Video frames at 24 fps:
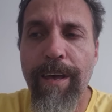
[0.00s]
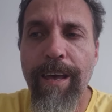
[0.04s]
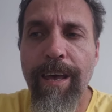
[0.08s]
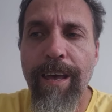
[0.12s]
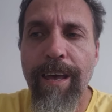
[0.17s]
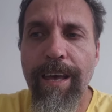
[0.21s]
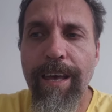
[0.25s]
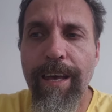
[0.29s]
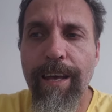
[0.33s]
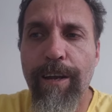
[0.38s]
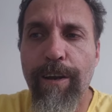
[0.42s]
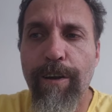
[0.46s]

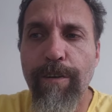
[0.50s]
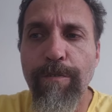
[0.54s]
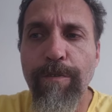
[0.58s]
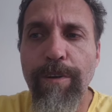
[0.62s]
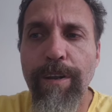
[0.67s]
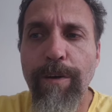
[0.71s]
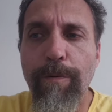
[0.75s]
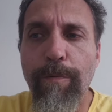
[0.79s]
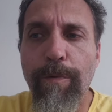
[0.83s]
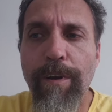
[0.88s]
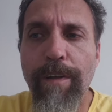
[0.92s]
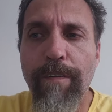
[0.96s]

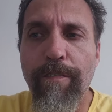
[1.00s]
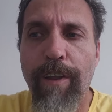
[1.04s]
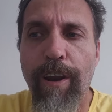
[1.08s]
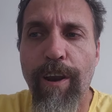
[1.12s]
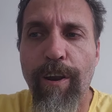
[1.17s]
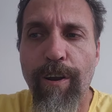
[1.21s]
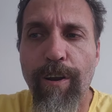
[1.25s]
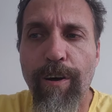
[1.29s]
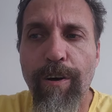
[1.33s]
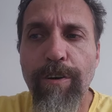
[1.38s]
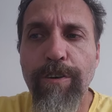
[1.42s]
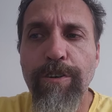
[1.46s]
including one of the
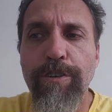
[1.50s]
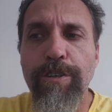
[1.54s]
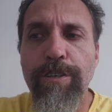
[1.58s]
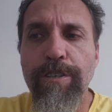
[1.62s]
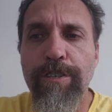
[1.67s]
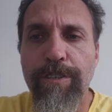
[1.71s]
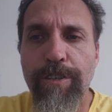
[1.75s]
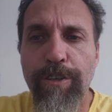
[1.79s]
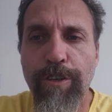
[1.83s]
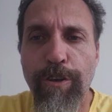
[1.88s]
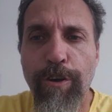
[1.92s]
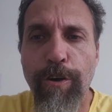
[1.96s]

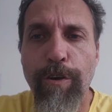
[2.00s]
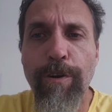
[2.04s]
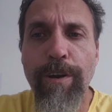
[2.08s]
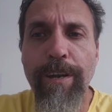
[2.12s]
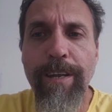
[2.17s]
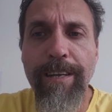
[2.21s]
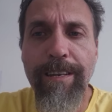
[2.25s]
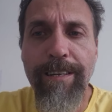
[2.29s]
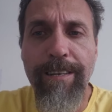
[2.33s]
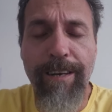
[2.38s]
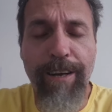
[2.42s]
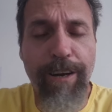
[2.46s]
largest
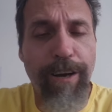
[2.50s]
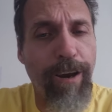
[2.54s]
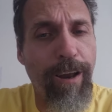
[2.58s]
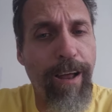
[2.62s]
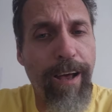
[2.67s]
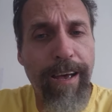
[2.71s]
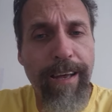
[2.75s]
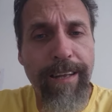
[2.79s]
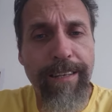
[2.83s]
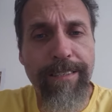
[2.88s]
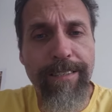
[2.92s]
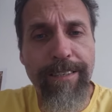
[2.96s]
yearly
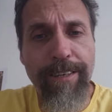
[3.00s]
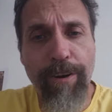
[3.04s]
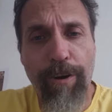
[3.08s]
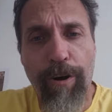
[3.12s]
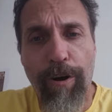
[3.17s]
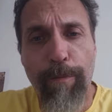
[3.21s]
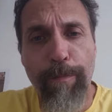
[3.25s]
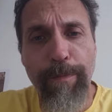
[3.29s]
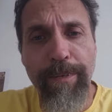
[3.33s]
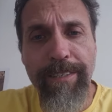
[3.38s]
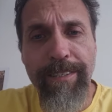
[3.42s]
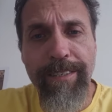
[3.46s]
declines in
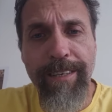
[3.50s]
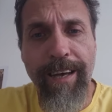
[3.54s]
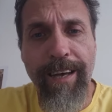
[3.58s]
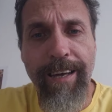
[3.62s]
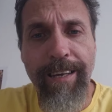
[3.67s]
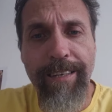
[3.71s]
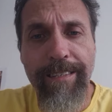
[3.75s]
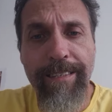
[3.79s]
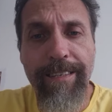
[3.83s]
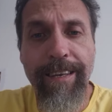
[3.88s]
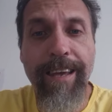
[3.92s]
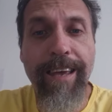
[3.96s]

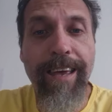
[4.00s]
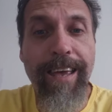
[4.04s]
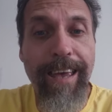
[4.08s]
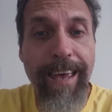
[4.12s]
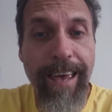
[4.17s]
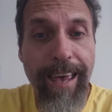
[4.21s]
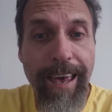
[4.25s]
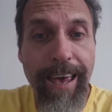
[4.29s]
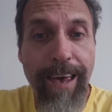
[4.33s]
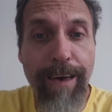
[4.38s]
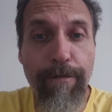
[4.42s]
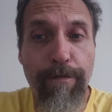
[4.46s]
homicides
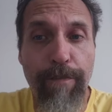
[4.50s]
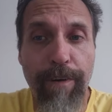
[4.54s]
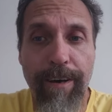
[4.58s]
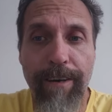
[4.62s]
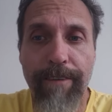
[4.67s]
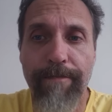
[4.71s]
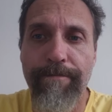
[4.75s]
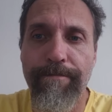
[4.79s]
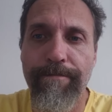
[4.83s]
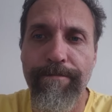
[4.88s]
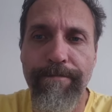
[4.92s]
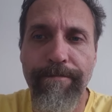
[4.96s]
ever.
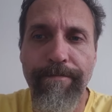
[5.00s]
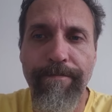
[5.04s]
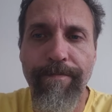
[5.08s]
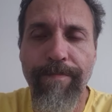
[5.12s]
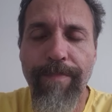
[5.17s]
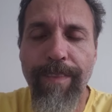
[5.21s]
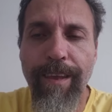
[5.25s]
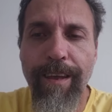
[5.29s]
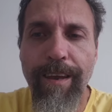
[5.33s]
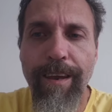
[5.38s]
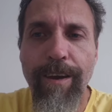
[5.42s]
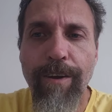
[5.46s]

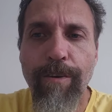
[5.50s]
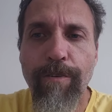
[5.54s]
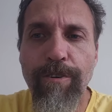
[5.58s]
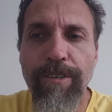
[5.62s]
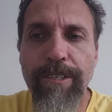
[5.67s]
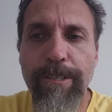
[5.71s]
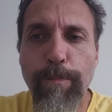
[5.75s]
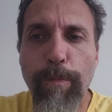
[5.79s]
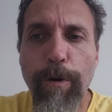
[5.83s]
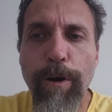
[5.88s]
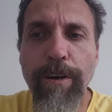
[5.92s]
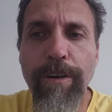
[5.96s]

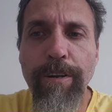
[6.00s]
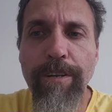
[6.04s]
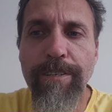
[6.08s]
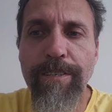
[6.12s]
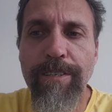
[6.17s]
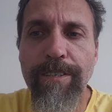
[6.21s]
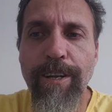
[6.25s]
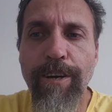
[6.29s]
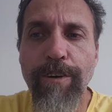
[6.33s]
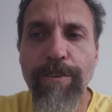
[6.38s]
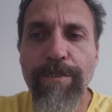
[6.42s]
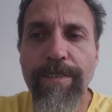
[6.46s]
Respondents
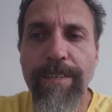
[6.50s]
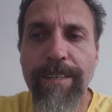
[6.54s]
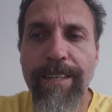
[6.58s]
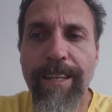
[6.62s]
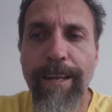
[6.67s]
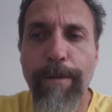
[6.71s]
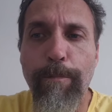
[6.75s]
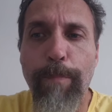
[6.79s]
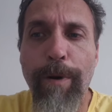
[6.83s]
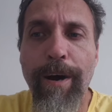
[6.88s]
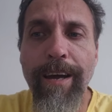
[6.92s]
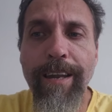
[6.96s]
noted
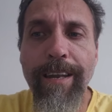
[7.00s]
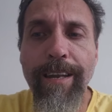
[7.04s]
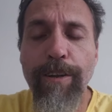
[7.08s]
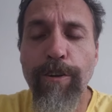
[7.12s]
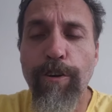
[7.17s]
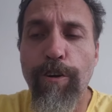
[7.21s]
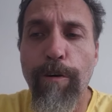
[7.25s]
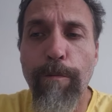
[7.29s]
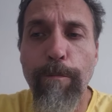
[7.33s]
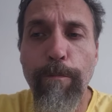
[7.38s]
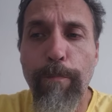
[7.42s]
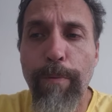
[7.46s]
that Biden
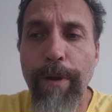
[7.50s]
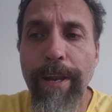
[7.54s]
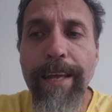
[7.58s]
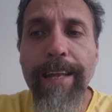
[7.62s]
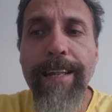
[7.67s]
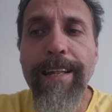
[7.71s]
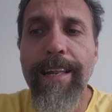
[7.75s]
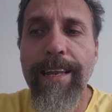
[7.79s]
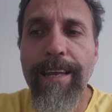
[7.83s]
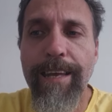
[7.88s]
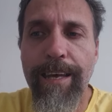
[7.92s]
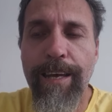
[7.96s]

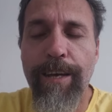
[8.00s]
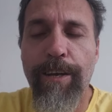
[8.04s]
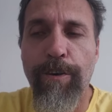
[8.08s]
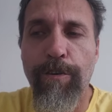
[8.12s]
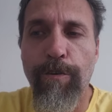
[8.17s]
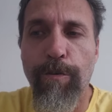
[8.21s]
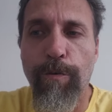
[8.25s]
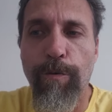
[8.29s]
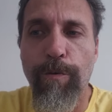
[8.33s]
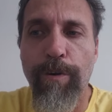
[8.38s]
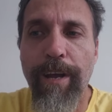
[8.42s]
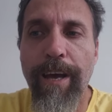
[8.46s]
completely
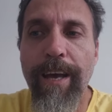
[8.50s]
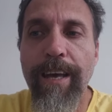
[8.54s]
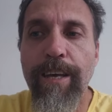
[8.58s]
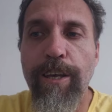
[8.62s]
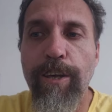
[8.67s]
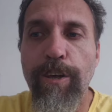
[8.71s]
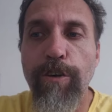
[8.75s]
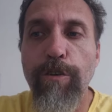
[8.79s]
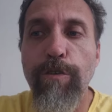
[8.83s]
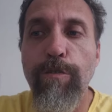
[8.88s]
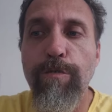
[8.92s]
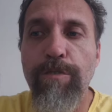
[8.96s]
ignored a
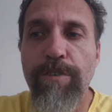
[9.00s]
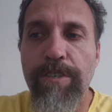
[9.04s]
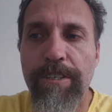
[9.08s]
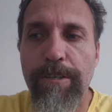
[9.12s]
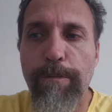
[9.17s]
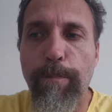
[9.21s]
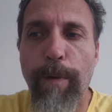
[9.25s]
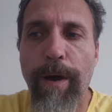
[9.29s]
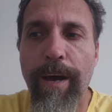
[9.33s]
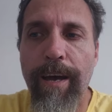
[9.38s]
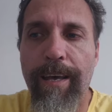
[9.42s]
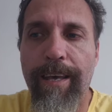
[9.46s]
huge
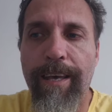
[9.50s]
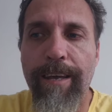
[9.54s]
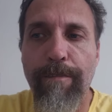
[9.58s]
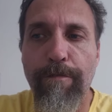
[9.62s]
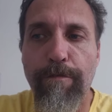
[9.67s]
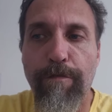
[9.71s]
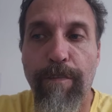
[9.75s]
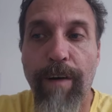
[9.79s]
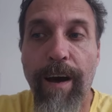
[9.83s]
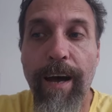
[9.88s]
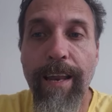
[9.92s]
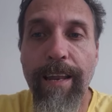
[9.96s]
spike in
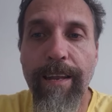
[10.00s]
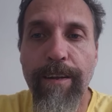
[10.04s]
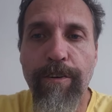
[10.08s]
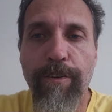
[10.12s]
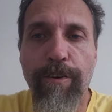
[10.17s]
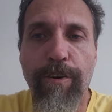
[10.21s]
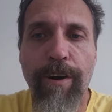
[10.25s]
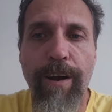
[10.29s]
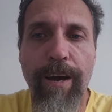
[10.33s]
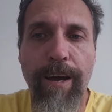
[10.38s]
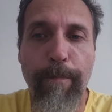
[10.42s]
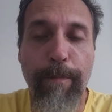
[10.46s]
violent
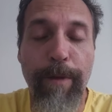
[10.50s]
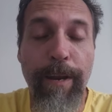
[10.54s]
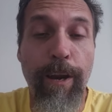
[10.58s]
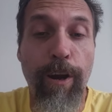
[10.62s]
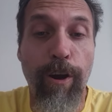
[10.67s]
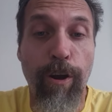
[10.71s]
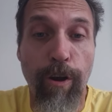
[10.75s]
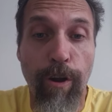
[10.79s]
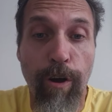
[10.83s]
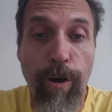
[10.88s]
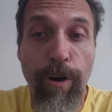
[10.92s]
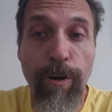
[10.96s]
crime
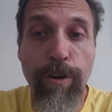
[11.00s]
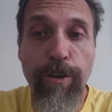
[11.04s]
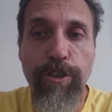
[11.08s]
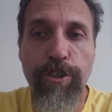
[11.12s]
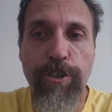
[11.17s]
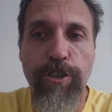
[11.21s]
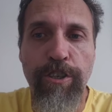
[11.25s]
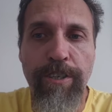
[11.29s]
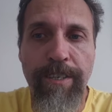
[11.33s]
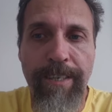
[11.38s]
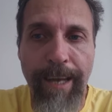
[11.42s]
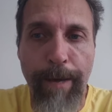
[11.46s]
in large
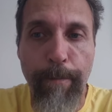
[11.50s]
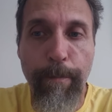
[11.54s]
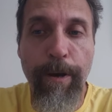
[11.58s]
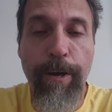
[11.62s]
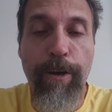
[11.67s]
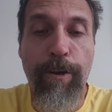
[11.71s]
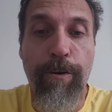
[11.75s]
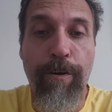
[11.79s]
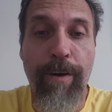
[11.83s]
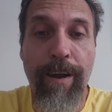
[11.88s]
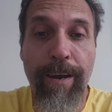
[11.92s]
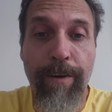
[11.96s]

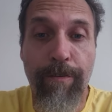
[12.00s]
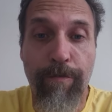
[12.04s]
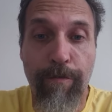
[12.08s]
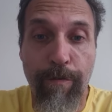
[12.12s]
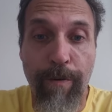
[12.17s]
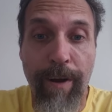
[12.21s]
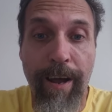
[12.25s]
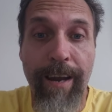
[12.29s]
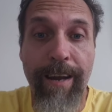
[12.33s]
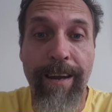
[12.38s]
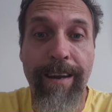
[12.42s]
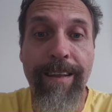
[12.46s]
Democrat
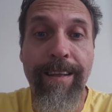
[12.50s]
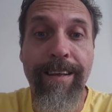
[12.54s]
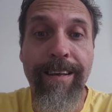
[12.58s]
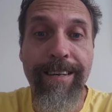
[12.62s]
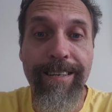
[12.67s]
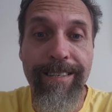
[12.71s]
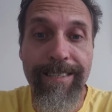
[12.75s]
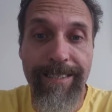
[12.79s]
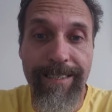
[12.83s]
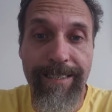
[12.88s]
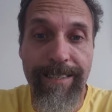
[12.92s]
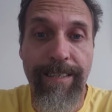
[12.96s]
run
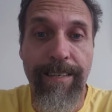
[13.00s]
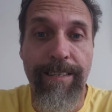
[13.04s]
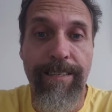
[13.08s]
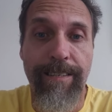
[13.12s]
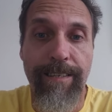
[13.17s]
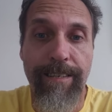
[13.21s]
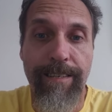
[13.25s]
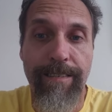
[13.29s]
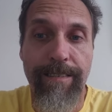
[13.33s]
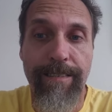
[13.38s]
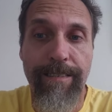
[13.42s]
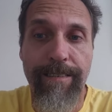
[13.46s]

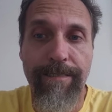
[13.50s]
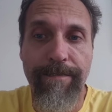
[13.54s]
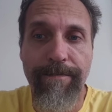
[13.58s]
cities.